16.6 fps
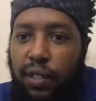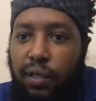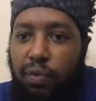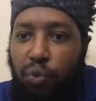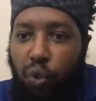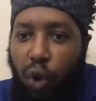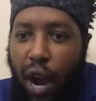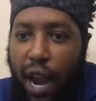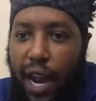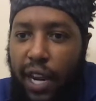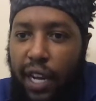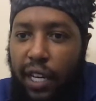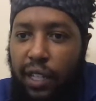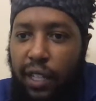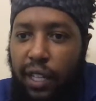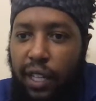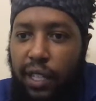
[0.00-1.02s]
Ryan. I
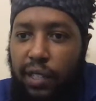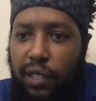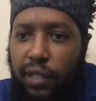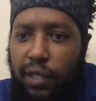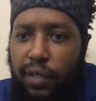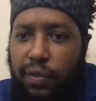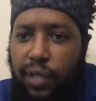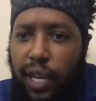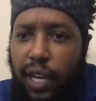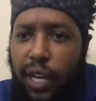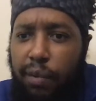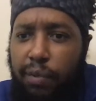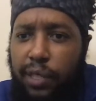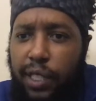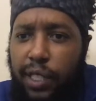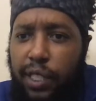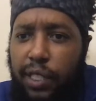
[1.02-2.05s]
think I feel like I'm
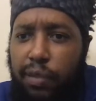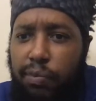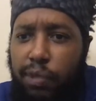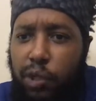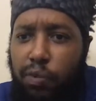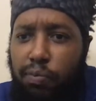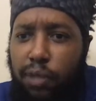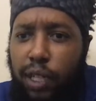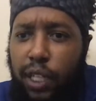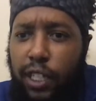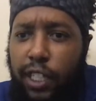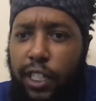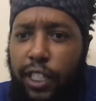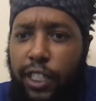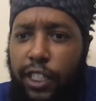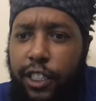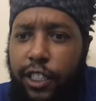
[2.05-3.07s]
seeing some new blood
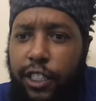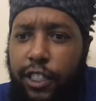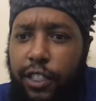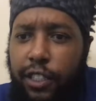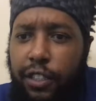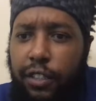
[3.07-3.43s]
in here.